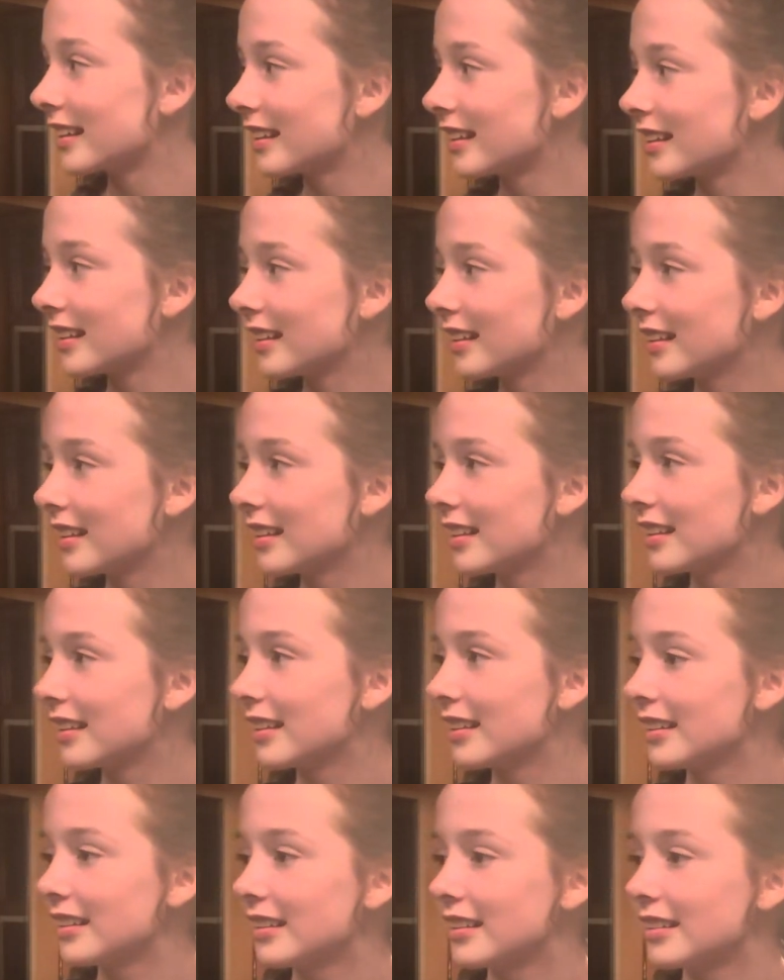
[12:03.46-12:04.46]

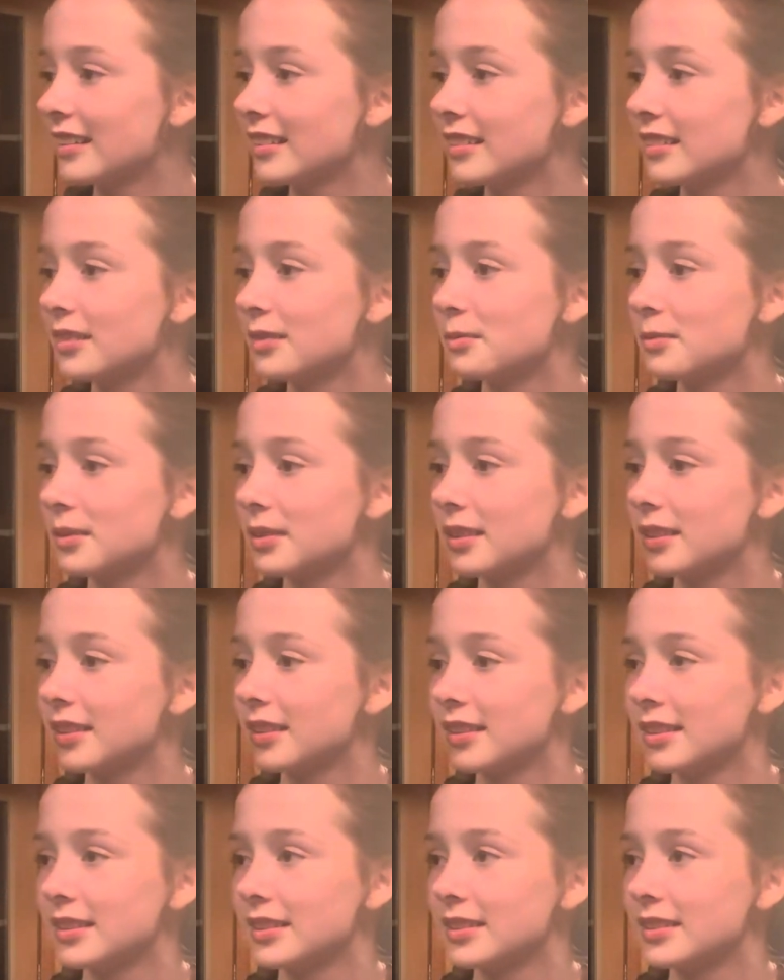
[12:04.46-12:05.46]

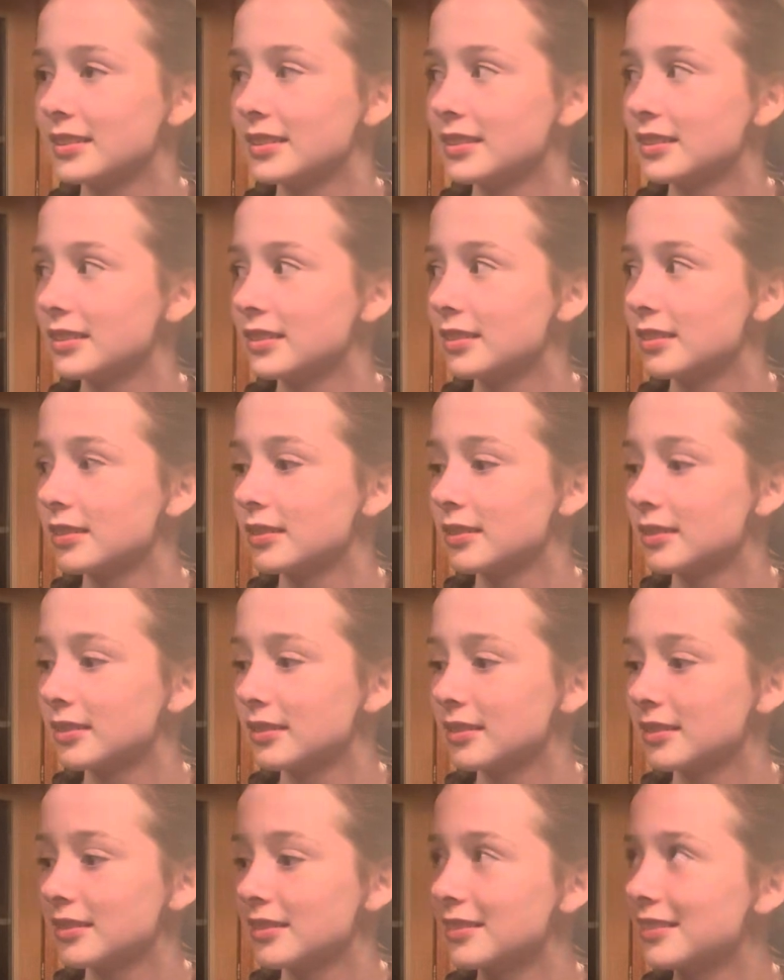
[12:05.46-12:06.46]
No one is speaking in this clip.